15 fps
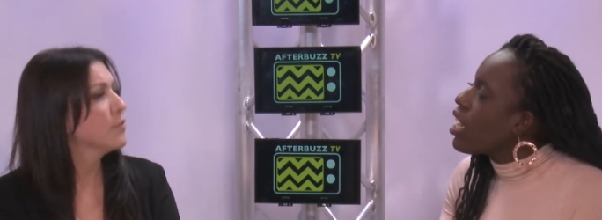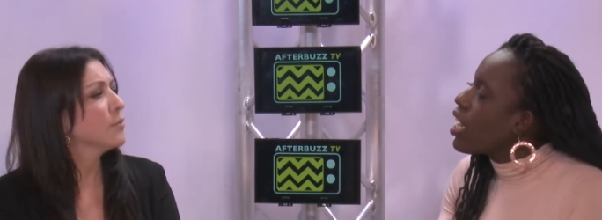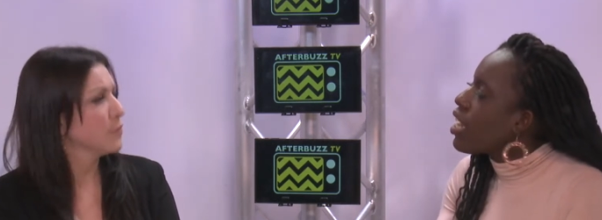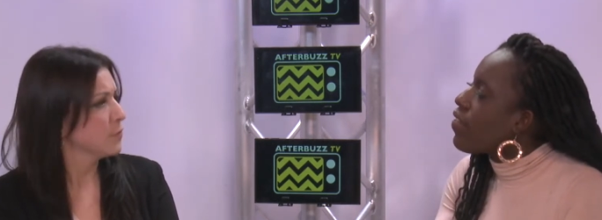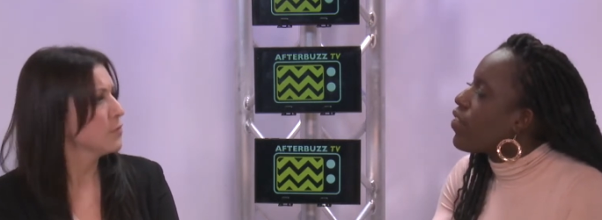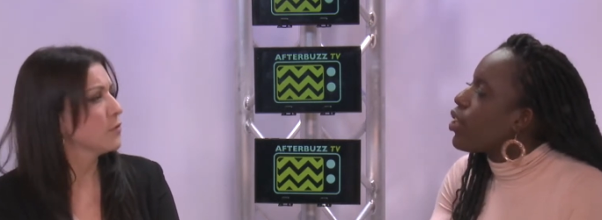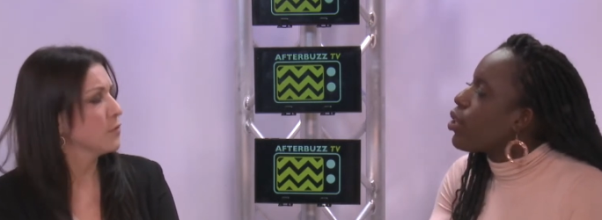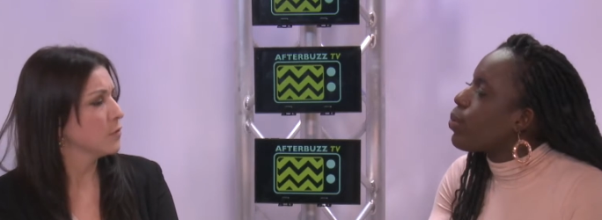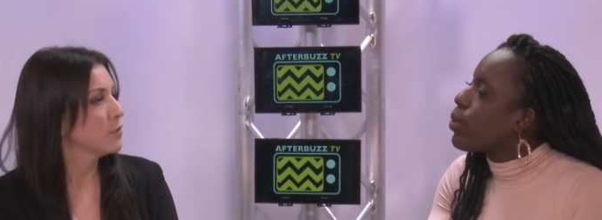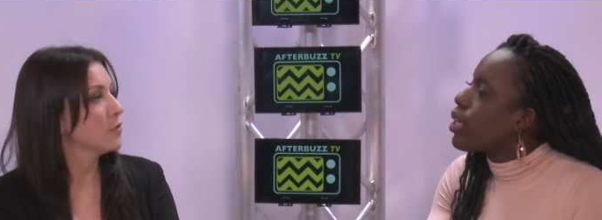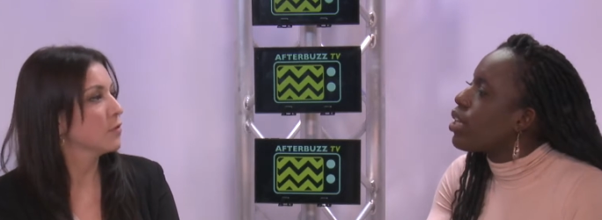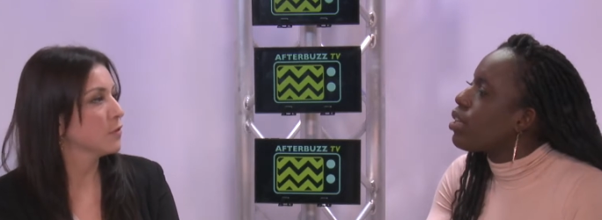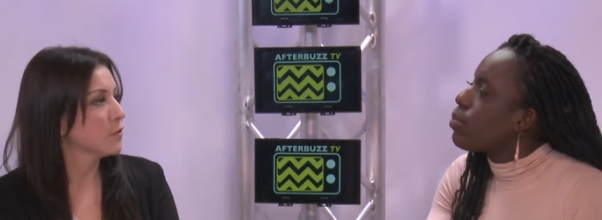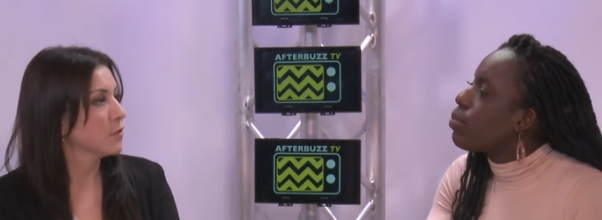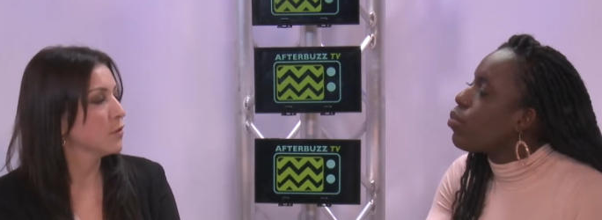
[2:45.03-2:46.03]
Speaker 1: if there
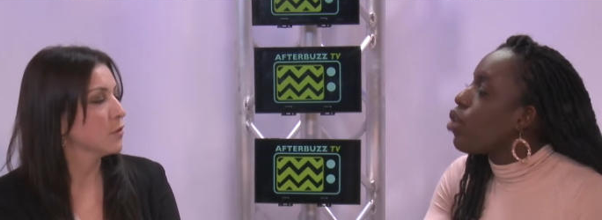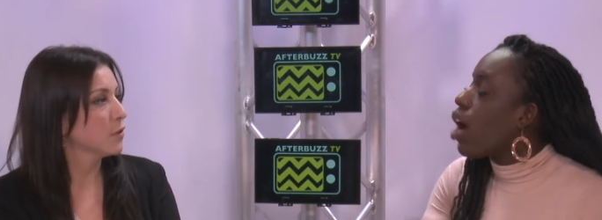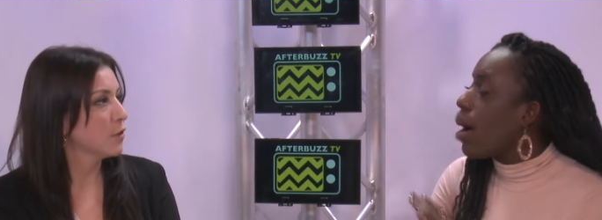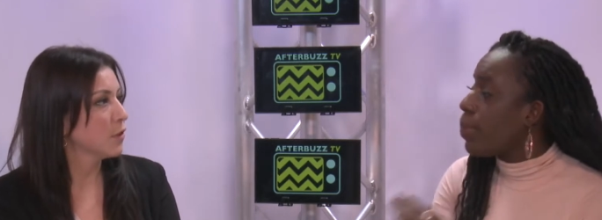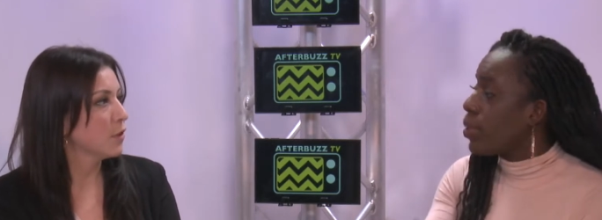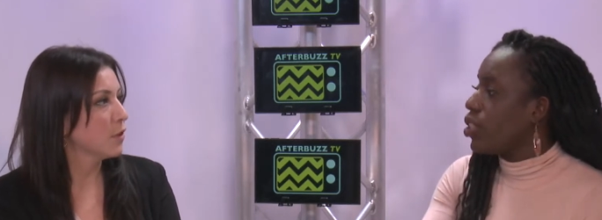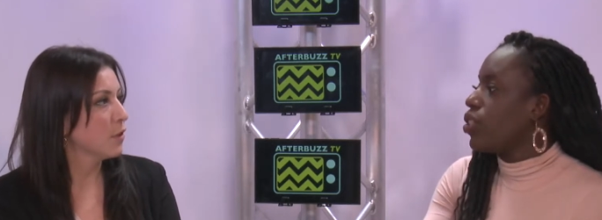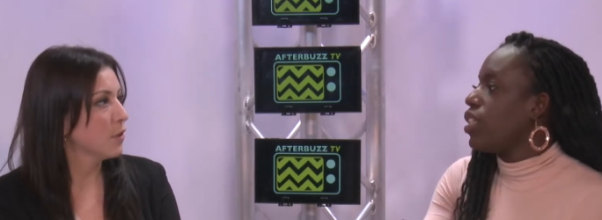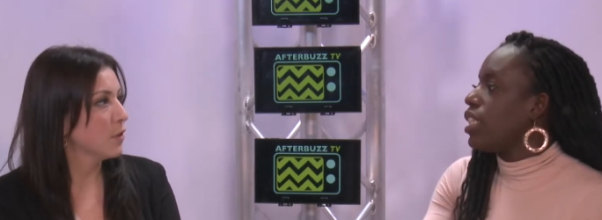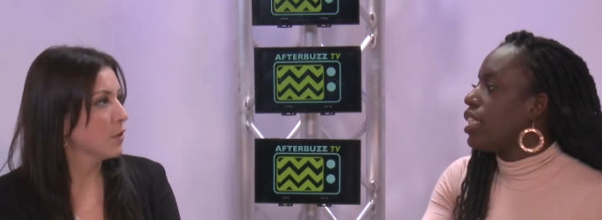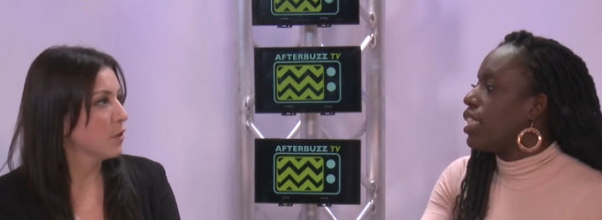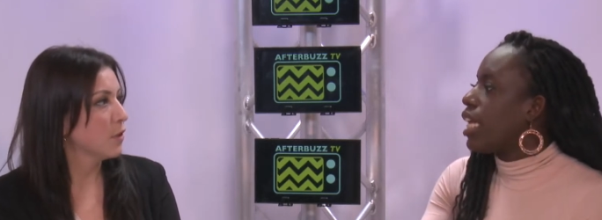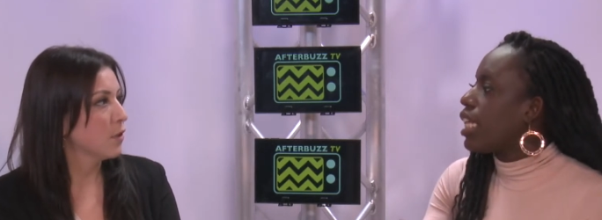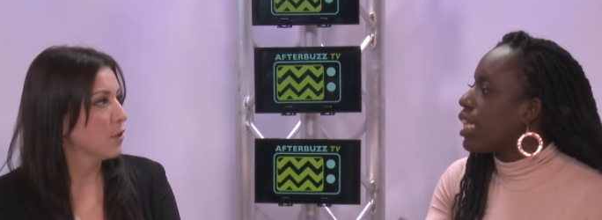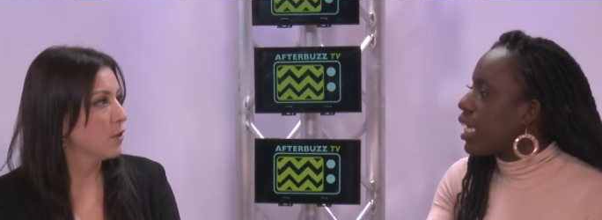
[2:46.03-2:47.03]
were more
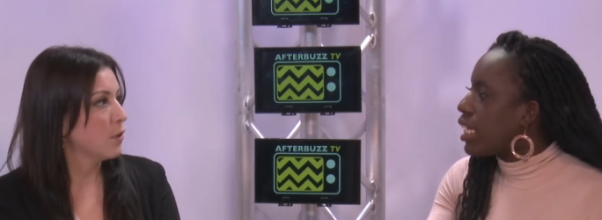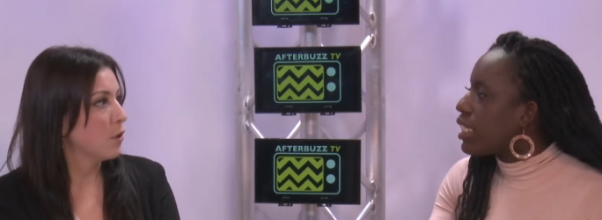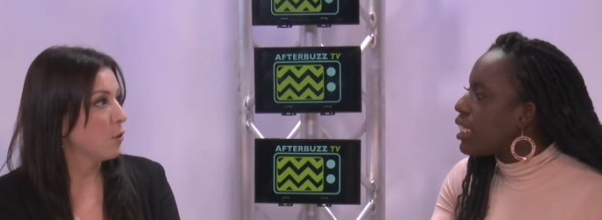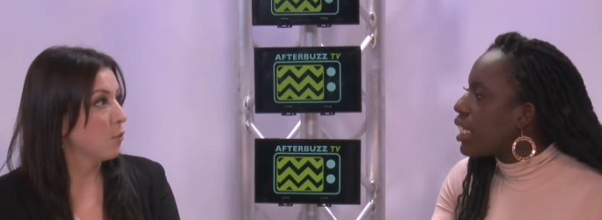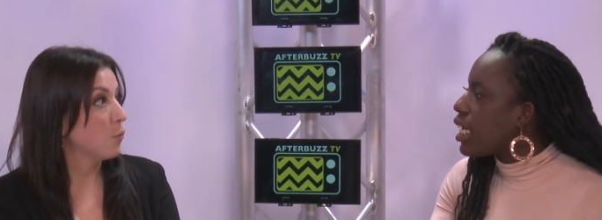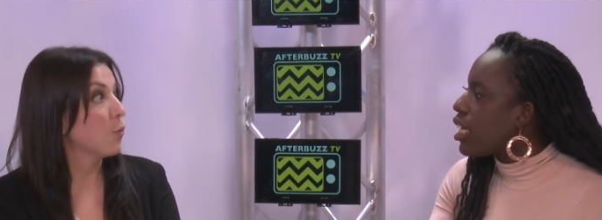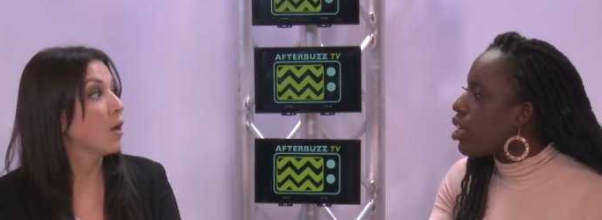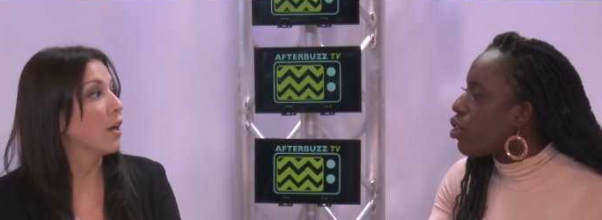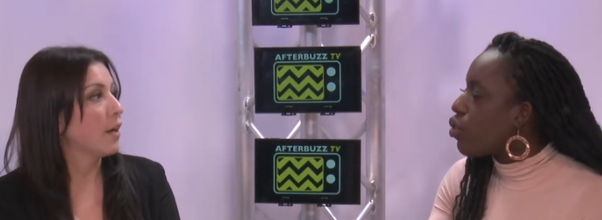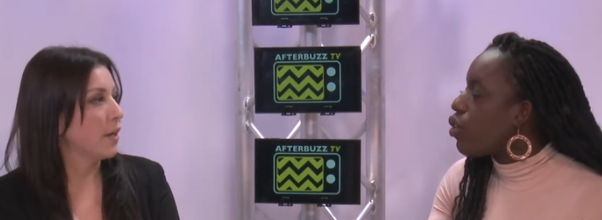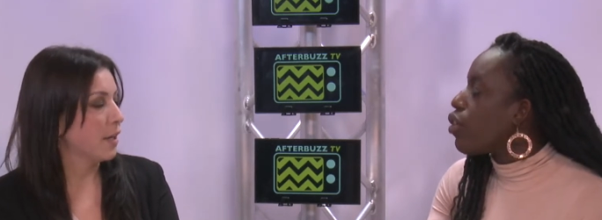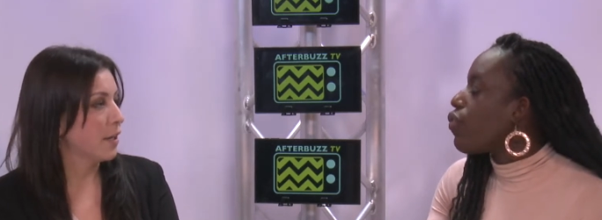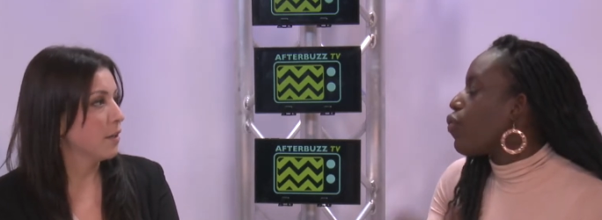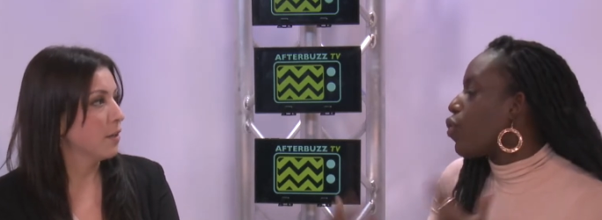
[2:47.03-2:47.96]
opportunities in Atlanta right.